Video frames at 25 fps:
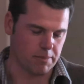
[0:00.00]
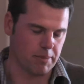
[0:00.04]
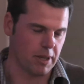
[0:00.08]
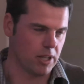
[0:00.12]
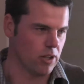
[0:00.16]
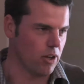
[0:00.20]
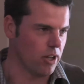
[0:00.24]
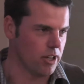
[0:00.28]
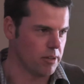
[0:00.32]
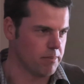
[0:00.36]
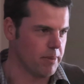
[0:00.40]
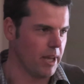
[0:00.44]
a
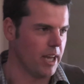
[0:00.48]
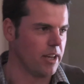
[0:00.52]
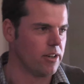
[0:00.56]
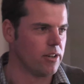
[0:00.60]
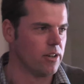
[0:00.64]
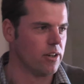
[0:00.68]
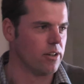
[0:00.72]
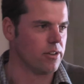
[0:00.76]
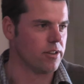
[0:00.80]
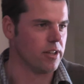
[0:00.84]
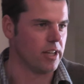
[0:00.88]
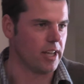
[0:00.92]
bit like the bare
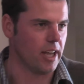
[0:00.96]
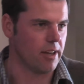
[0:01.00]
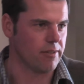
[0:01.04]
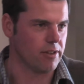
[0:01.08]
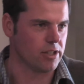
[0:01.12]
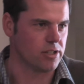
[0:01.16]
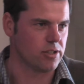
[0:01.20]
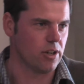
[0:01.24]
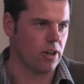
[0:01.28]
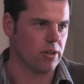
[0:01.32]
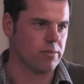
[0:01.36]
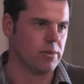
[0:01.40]
dirt thing.
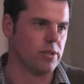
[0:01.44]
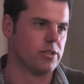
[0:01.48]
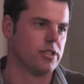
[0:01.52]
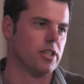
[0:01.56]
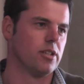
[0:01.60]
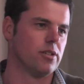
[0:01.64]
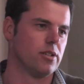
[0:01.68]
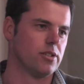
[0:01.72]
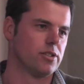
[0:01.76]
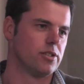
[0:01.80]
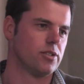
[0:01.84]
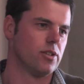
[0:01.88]
Every time you
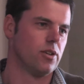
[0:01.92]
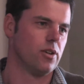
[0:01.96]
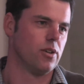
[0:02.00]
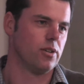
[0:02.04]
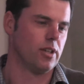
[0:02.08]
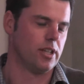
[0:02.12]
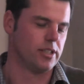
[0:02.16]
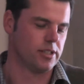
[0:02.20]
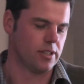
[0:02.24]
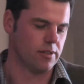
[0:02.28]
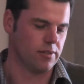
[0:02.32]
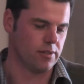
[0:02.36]
till the
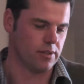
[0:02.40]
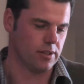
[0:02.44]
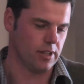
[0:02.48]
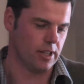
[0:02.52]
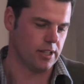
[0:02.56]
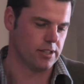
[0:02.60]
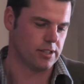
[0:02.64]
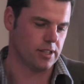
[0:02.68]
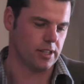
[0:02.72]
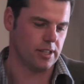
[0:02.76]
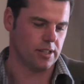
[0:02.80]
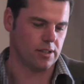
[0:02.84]
soil,
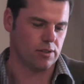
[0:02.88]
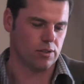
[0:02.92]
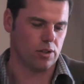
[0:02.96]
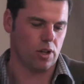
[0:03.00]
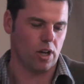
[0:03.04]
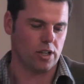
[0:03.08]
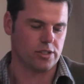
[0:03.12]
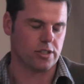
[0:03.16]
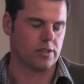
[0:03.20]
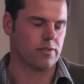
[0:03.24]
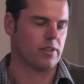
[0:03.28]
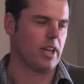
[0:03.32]
there's a
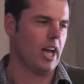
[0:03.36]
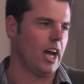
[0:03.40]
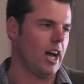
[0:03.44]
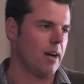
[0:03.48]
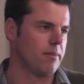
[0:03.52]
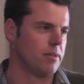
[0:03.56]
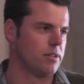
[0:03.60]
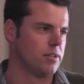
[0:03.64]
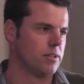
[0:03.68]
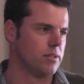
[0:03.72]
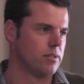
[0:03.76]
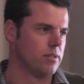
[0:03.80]
loss of
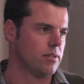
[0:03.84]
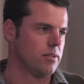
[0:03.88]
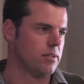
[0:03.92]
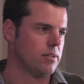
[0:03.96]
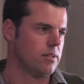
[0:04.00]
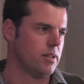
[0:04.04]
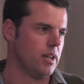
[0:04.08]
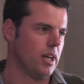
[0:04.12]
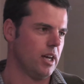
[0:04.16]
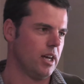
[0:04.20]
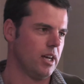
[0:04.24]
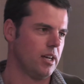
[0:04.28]

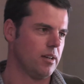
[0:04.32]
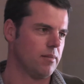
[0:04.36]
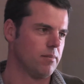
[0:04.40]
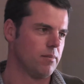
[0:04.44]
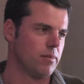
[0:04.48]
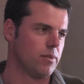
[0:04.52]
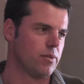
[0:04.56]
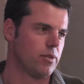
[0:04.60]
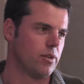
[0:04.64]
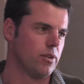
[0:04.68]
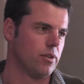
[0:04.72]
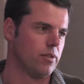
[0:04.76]
carbon
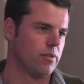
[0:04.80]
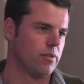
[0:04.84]
through